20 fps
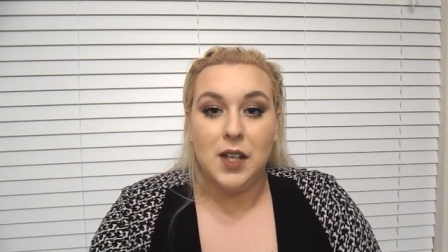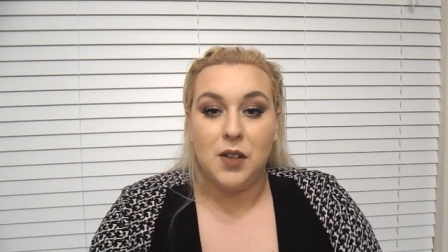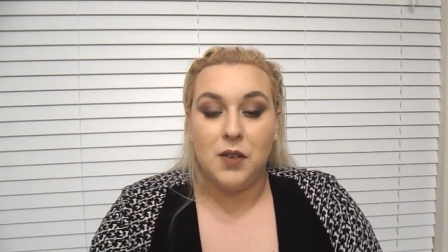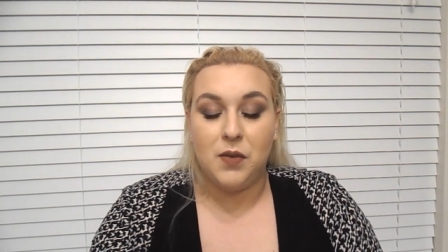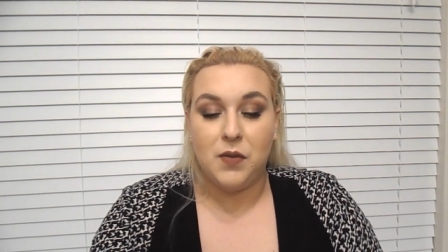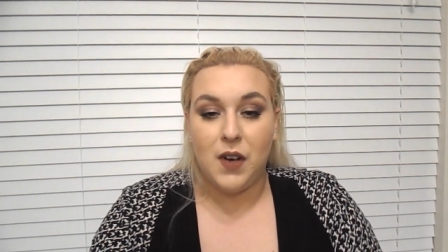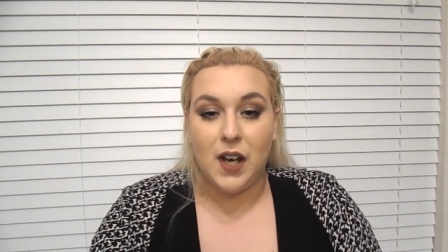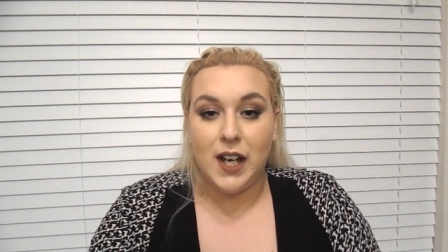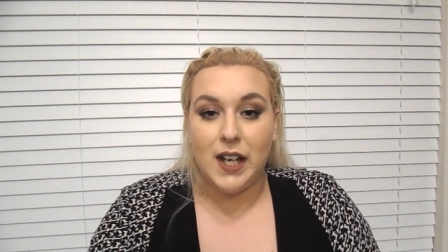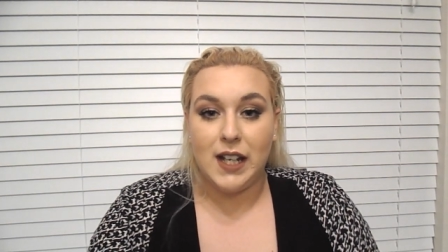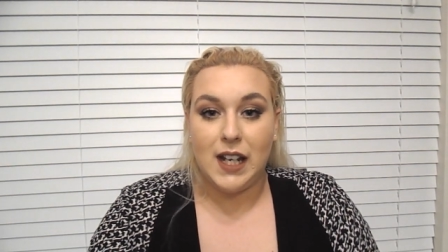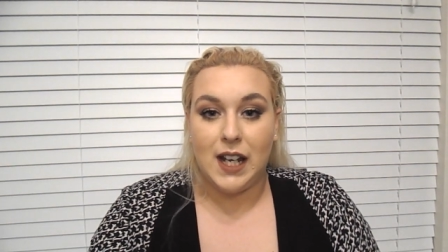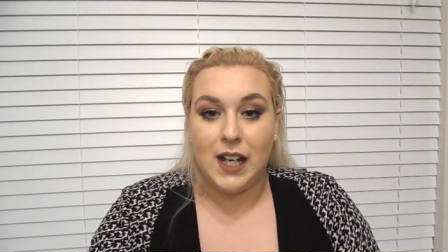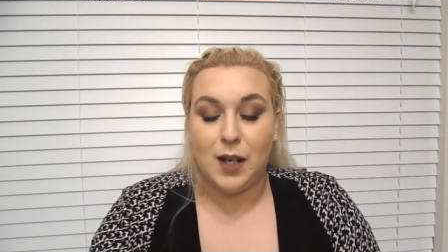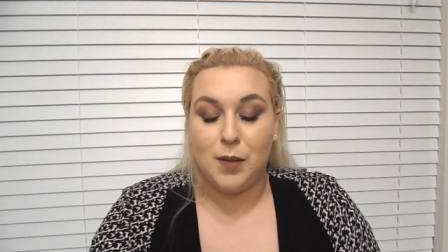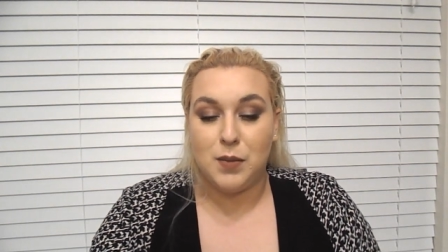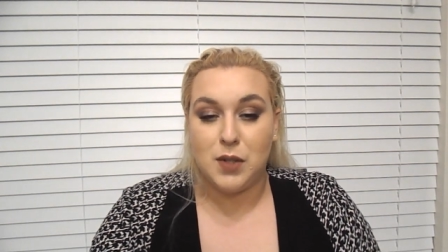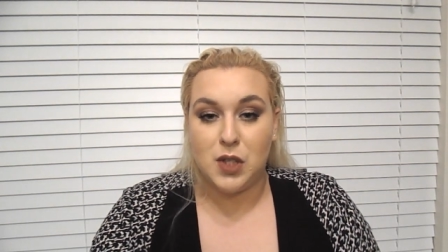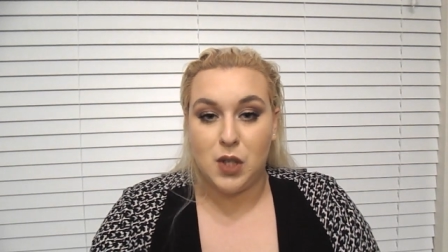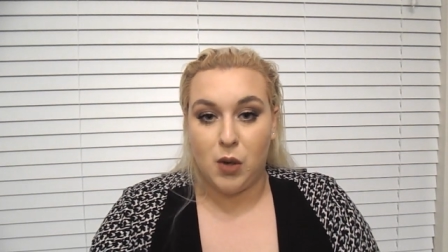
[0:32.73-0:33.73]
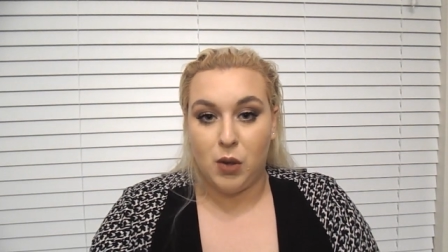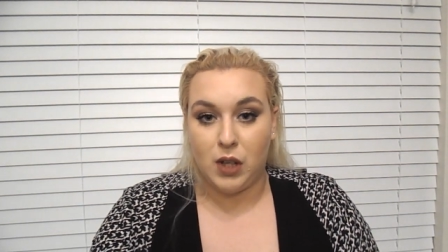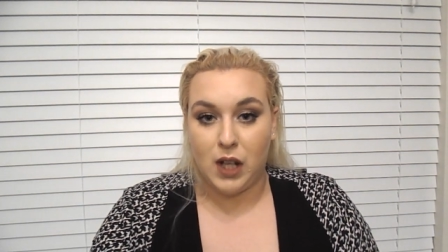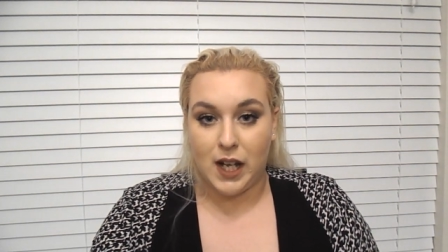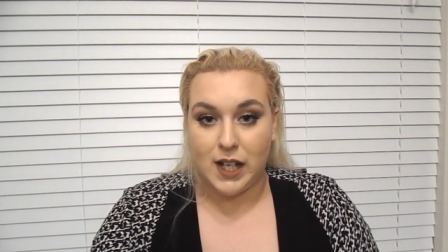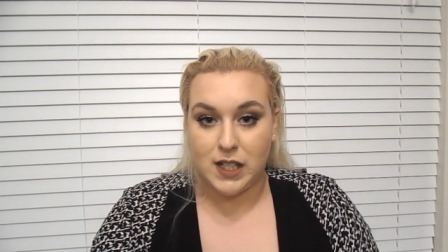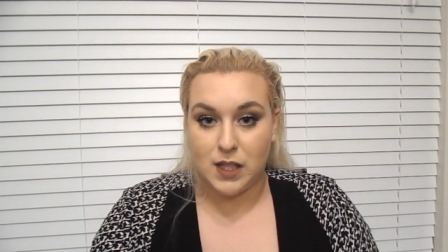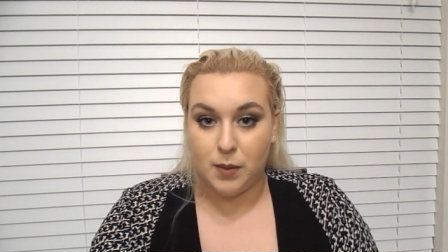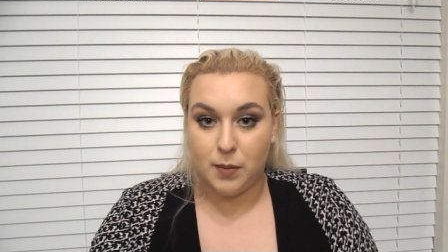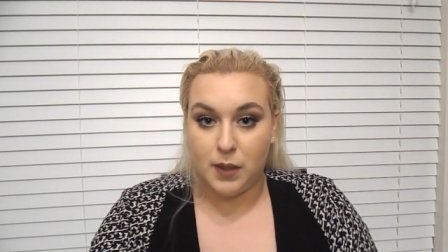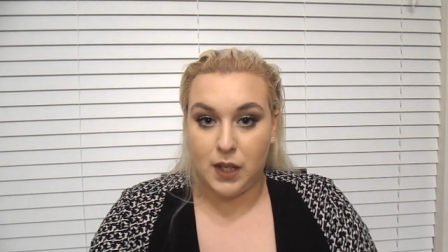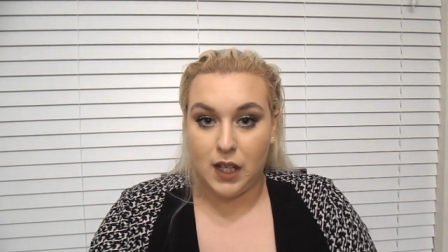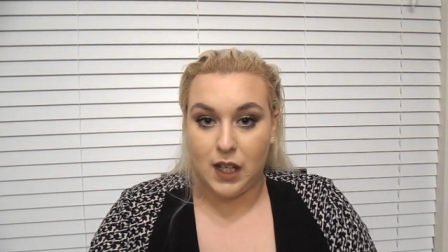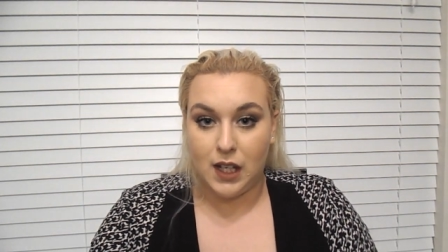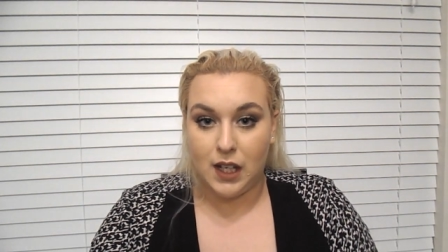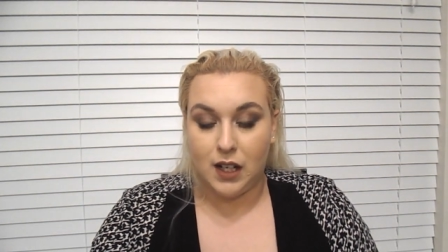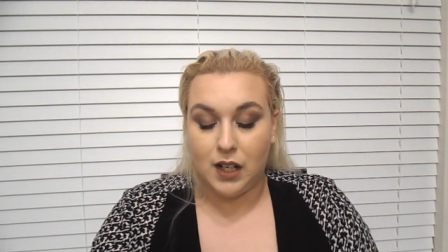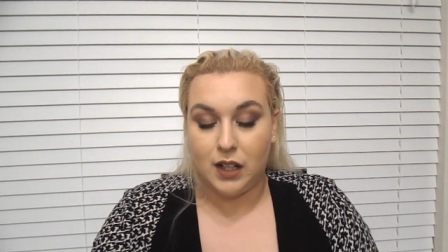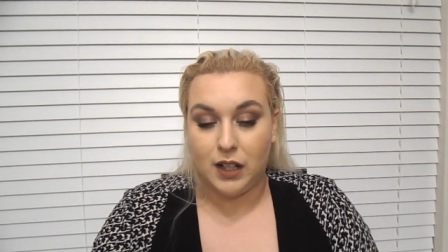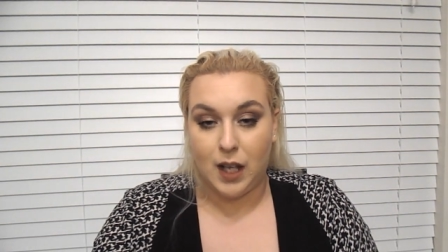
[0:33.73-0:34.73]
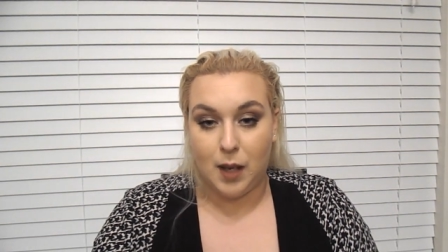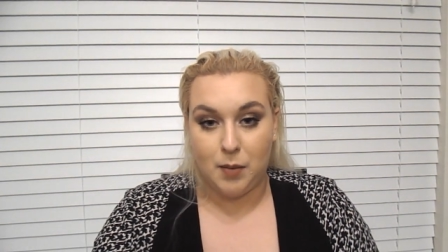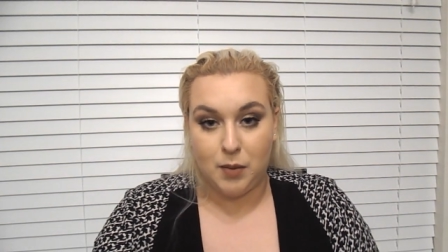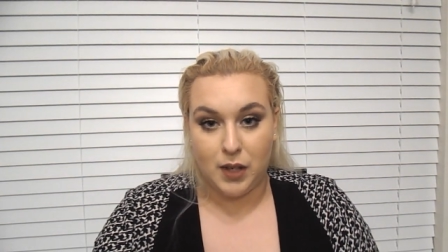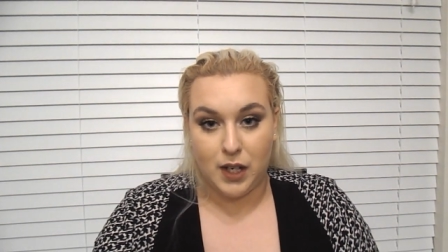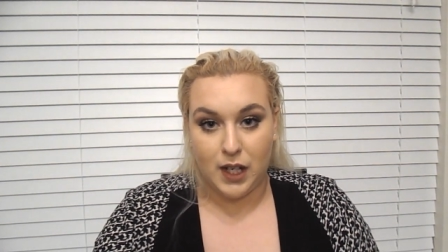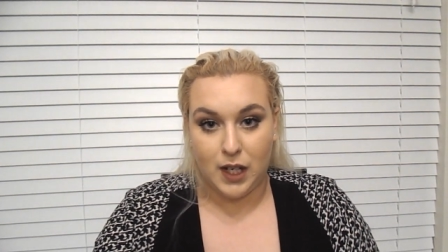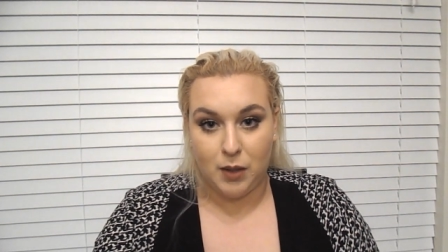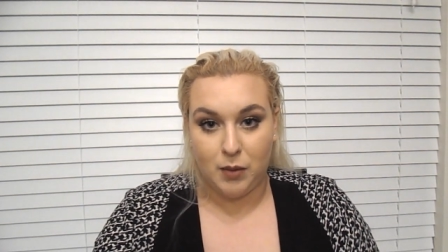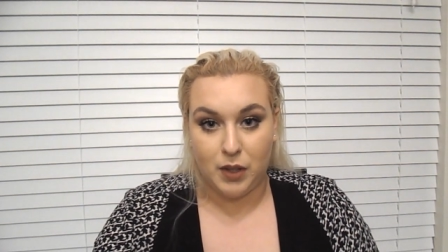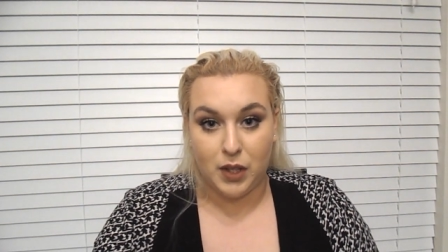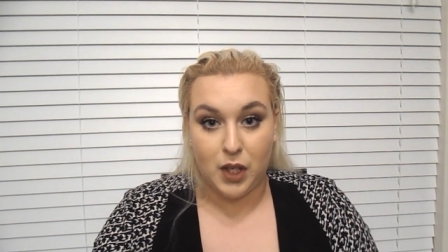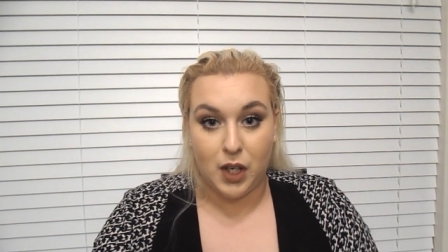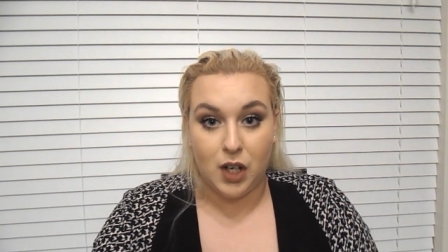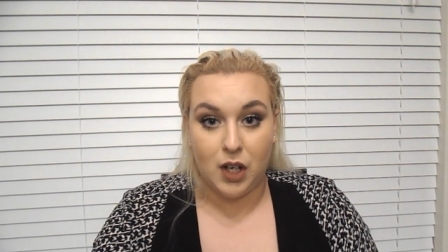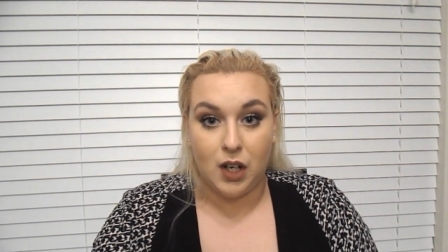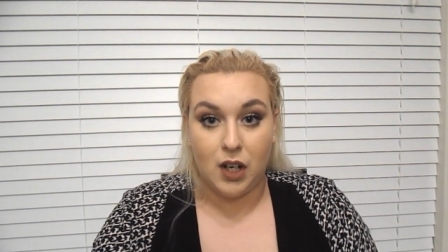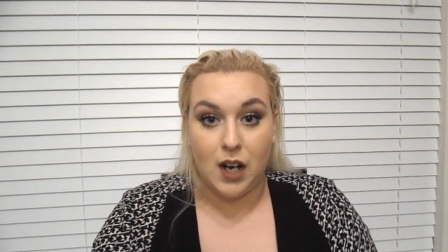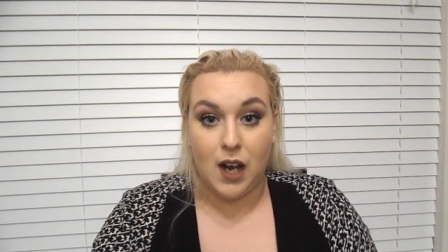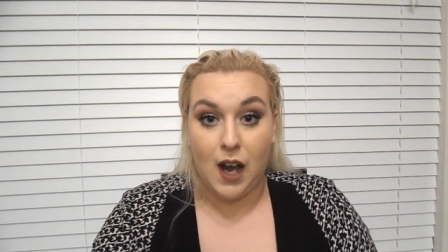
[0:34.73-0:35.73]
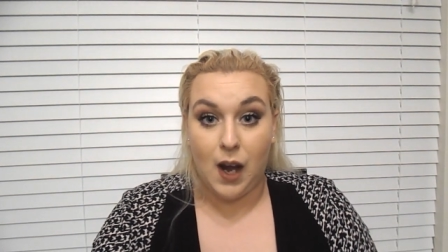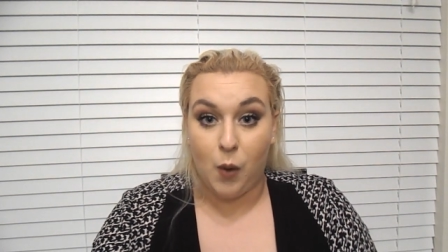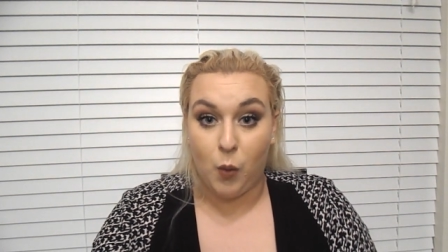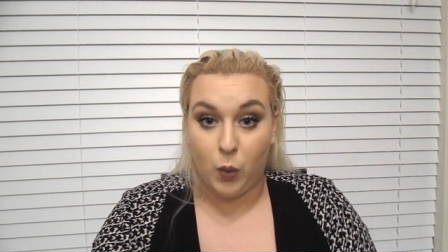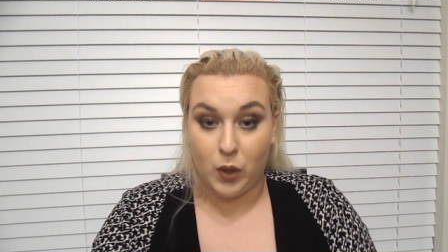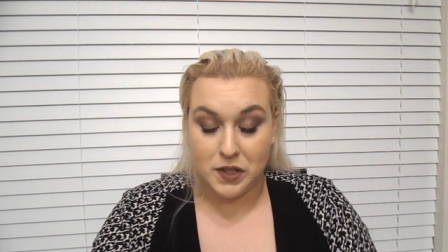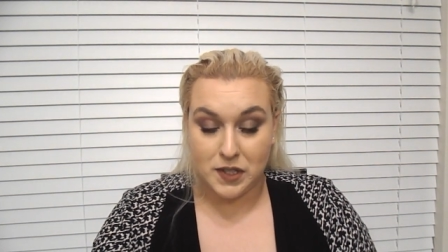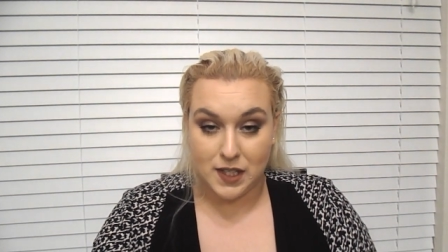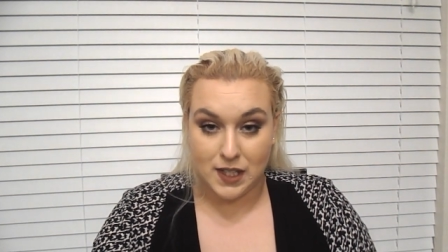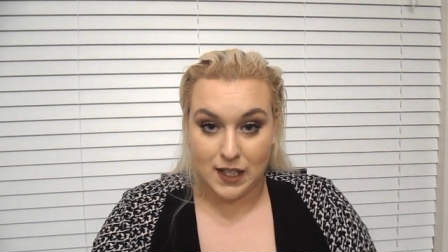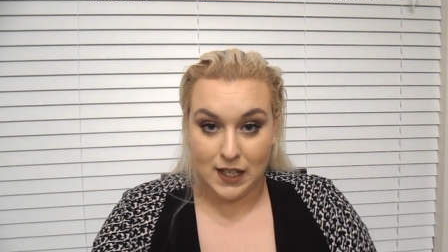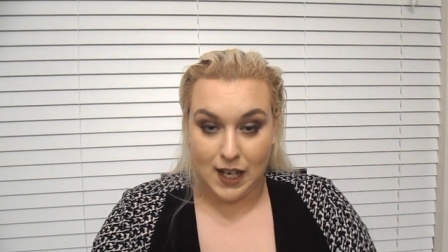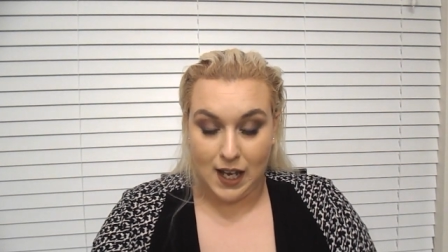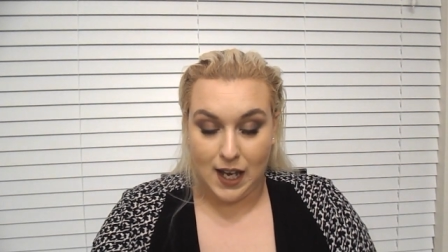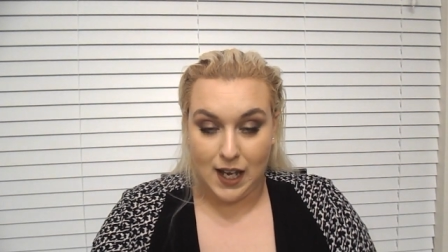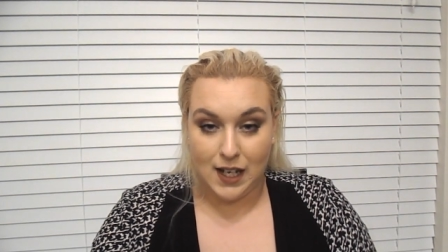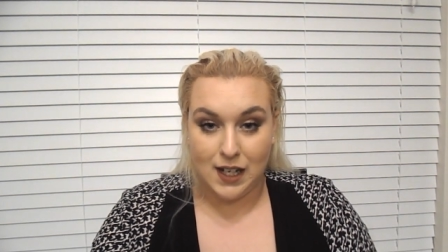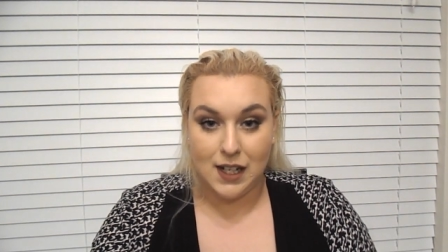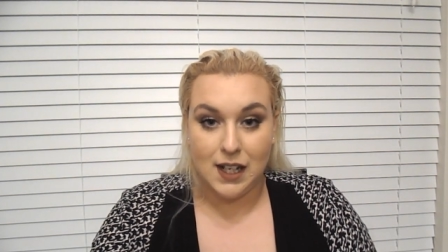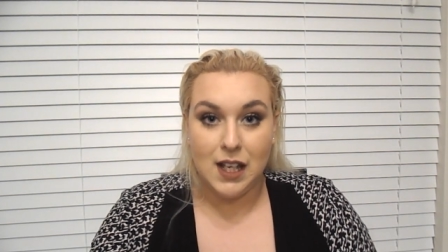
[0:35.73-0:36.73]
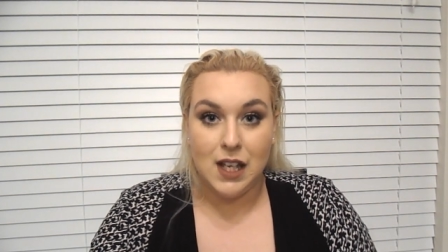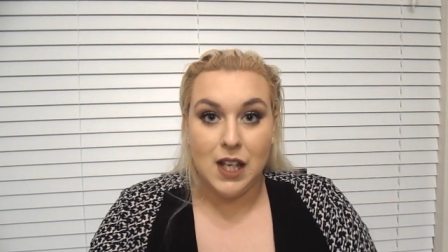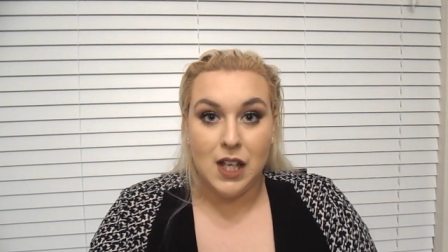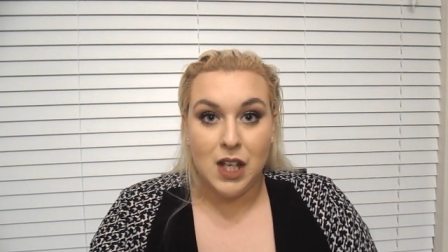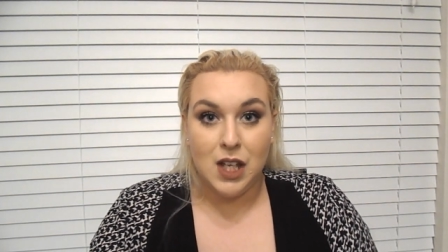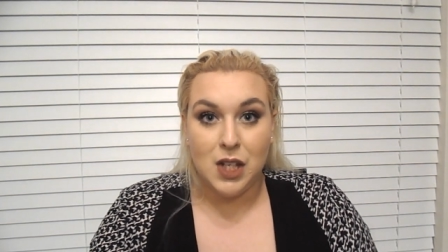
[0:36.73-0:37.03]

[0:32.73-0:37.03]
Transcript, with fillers: fun and I'm so glad to be collaborating with her once again.